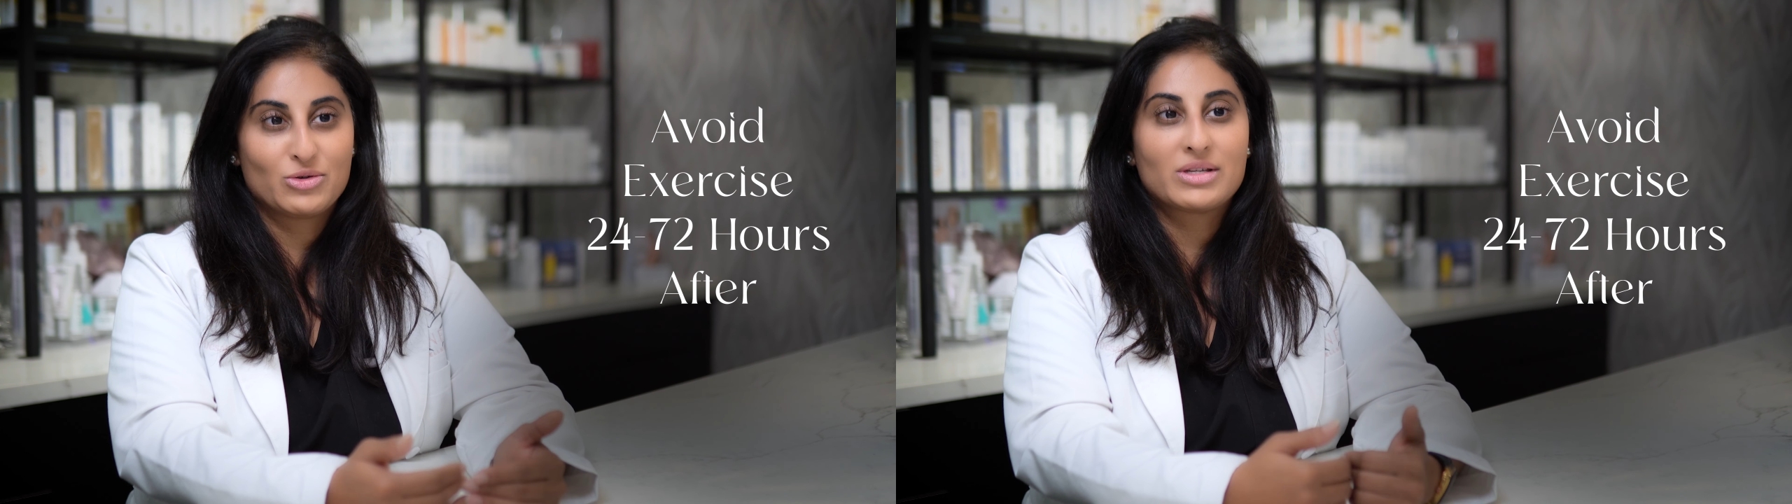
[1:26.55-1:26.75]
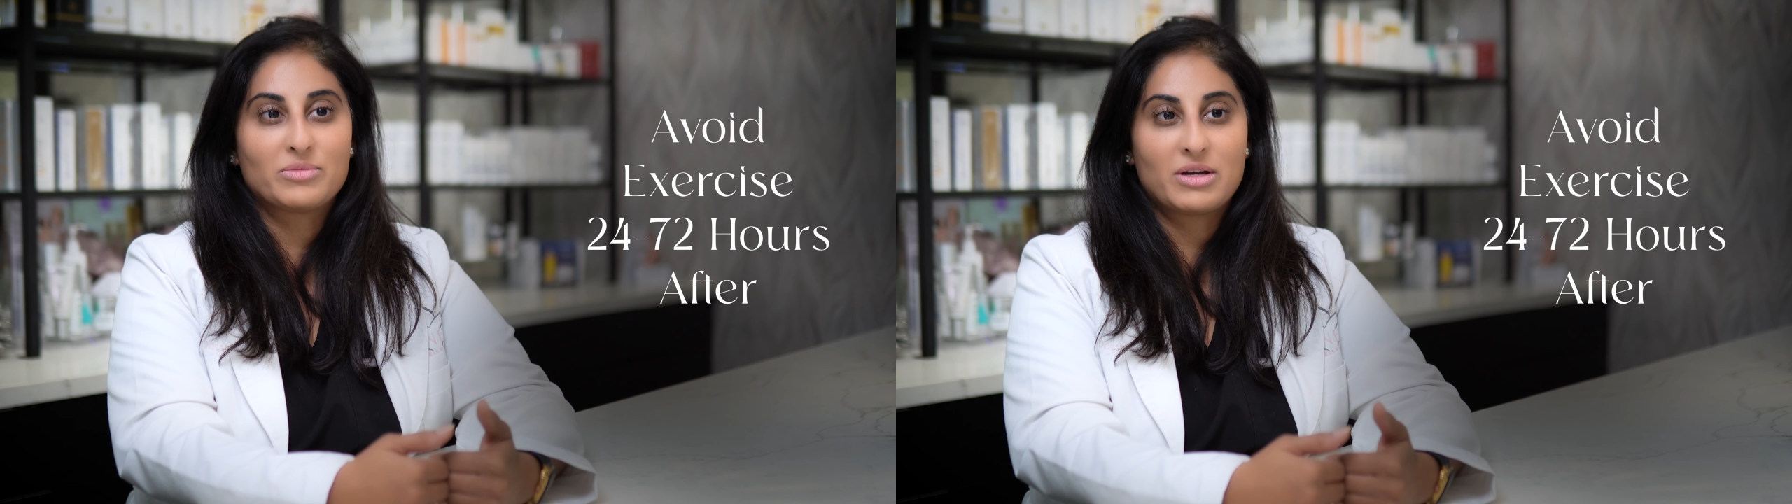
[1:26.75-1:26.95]

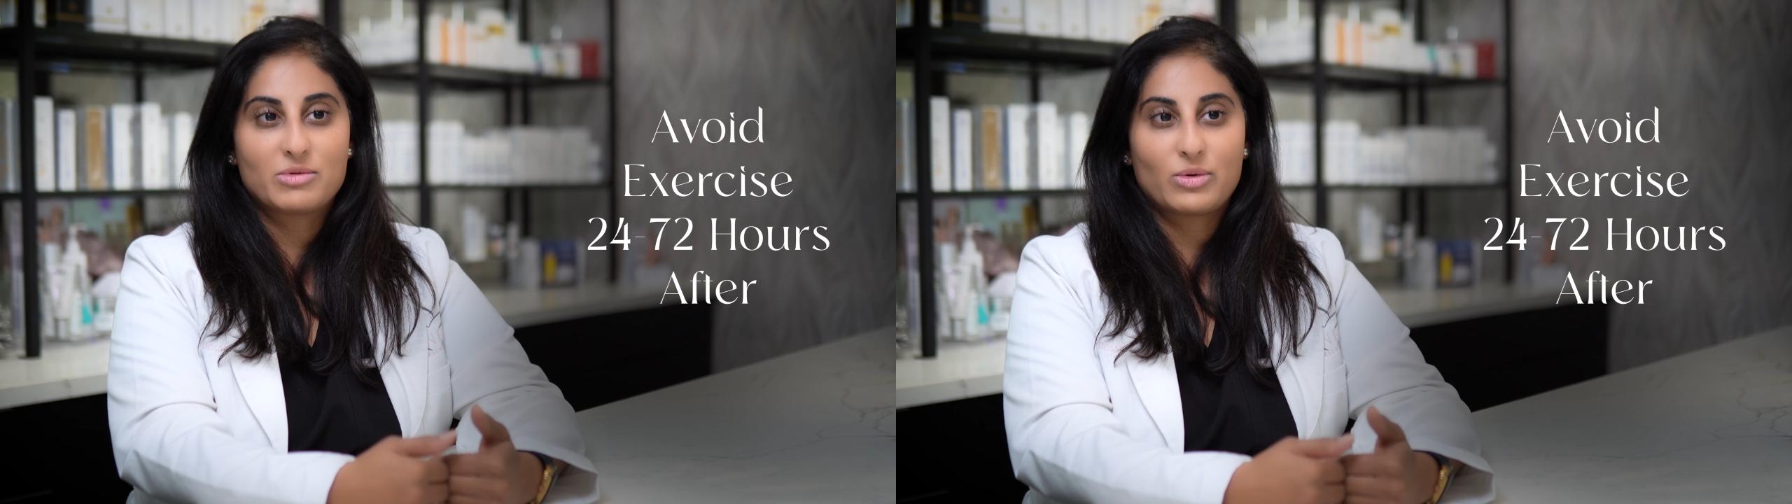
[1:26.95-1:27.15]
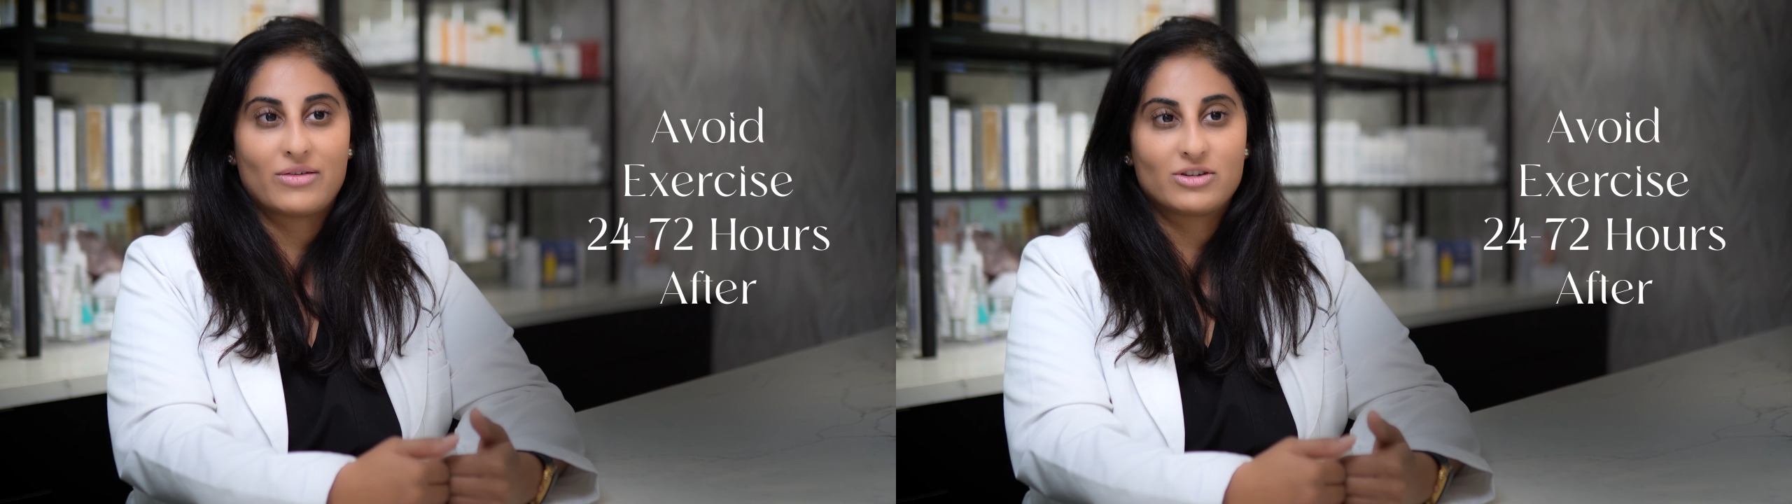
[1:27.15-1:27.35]

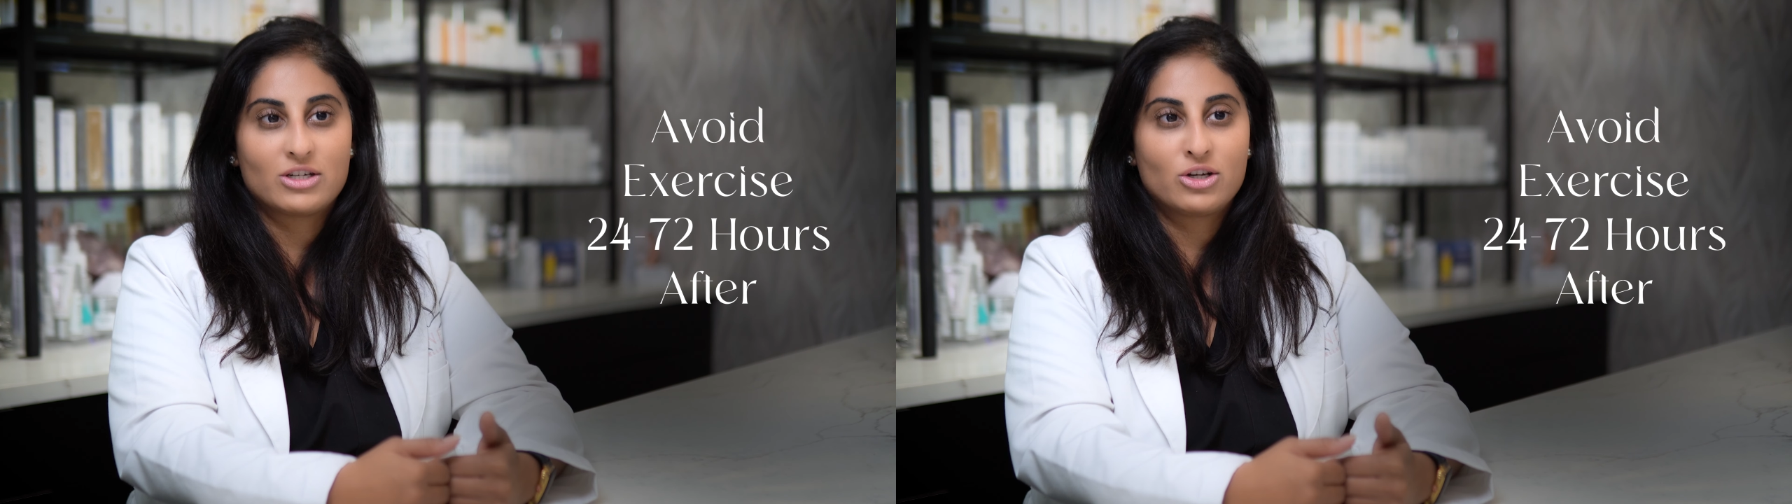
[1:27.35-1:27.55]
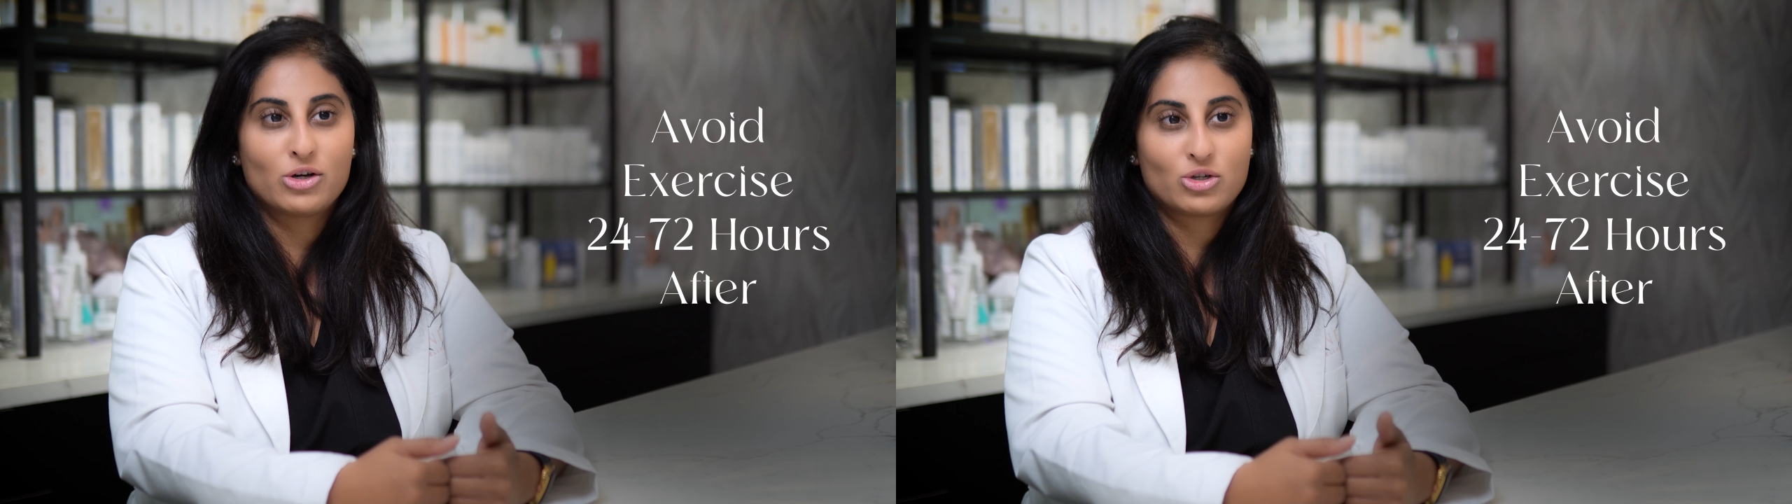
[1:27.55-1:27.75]
Sometimes we have to
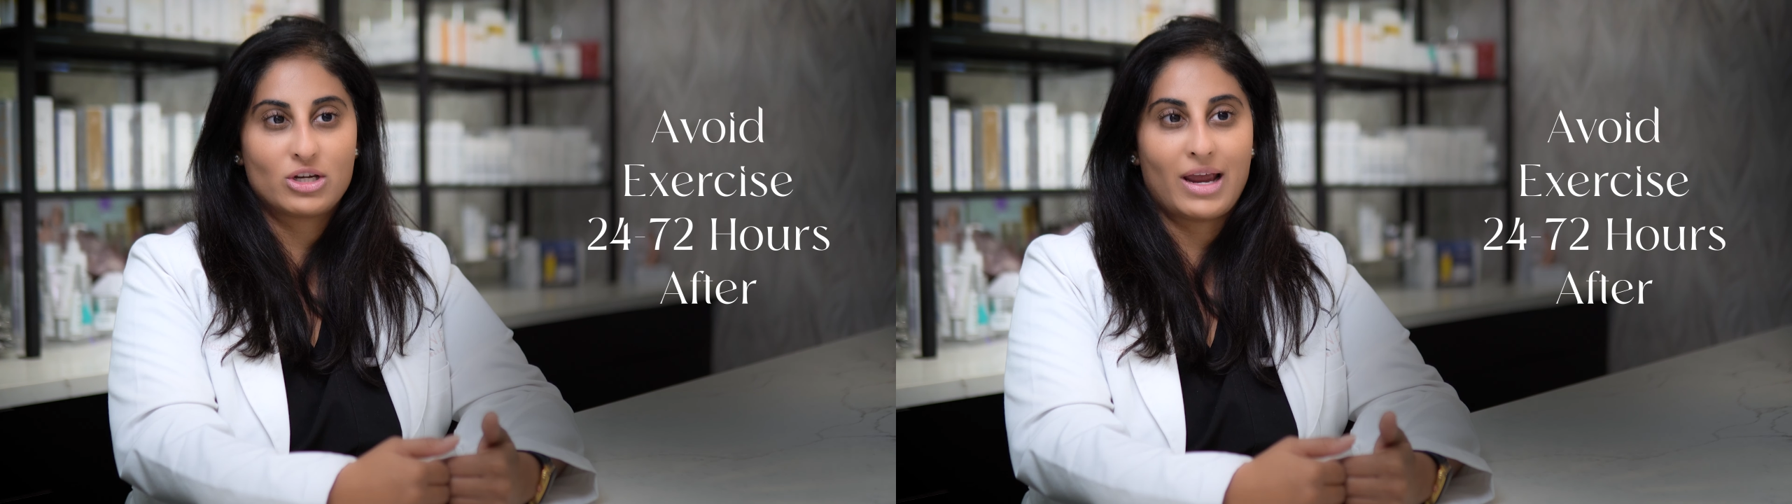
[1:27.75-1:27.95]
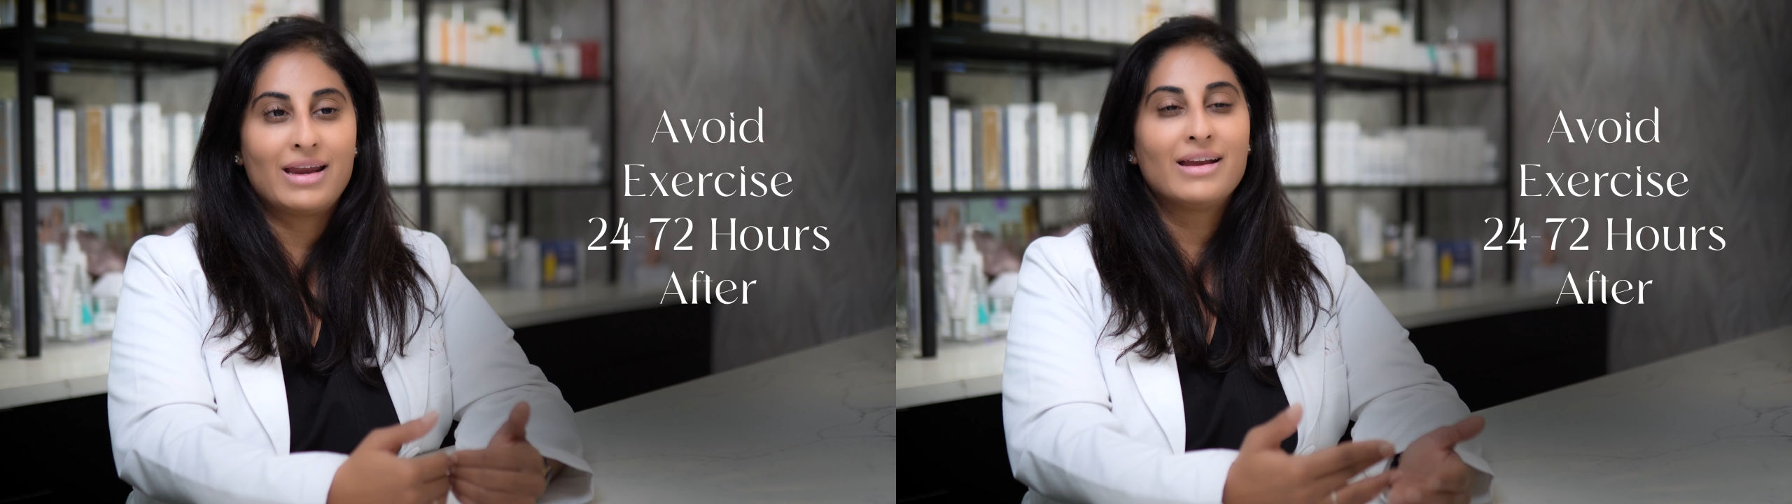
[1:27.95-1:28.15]

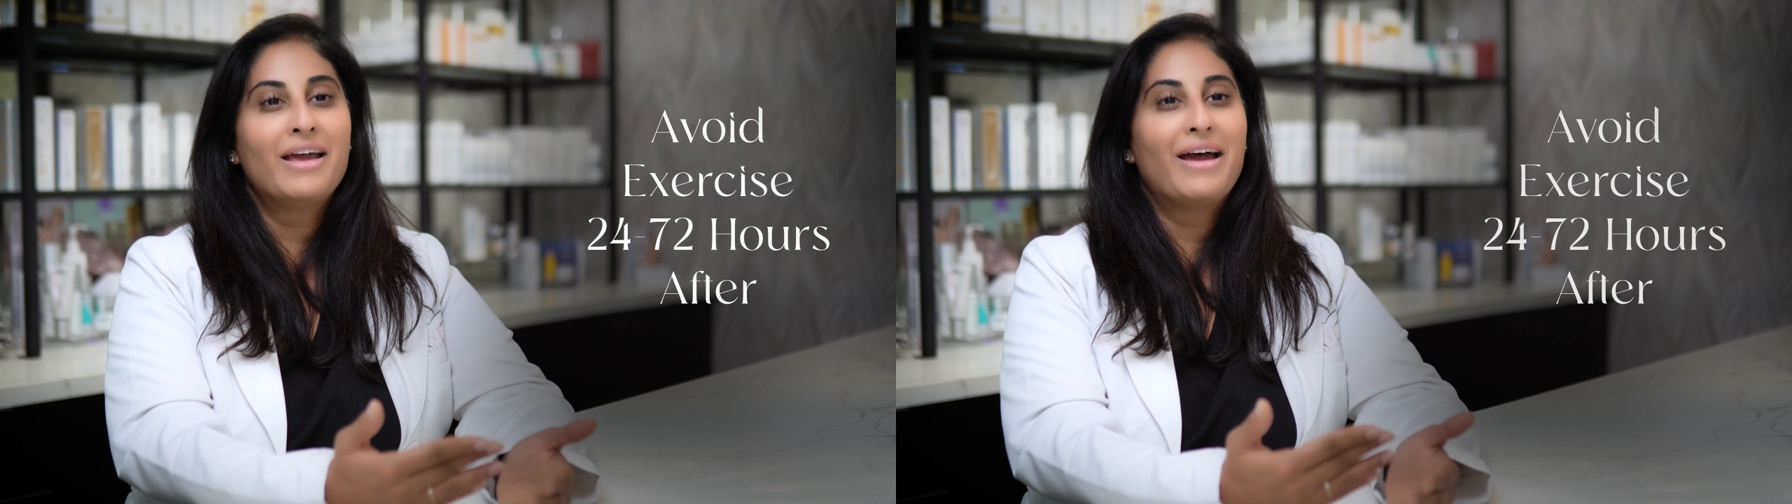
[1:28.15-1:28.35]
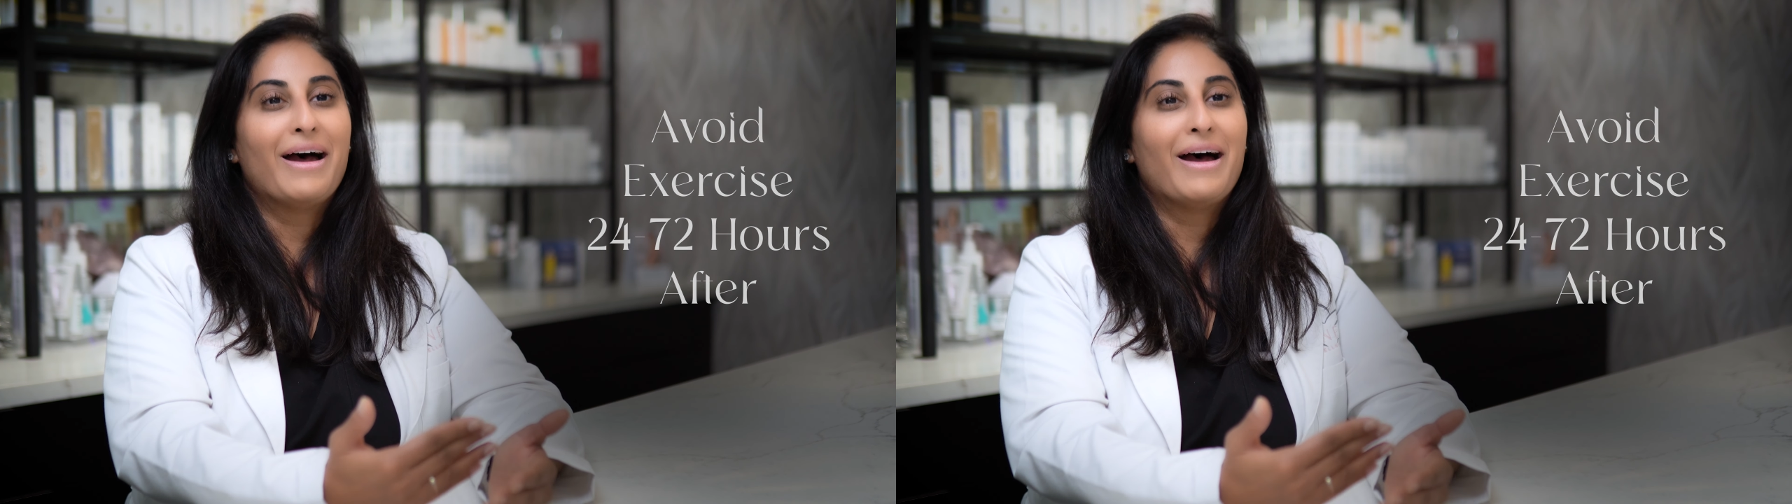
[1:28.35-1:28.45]
negotiate,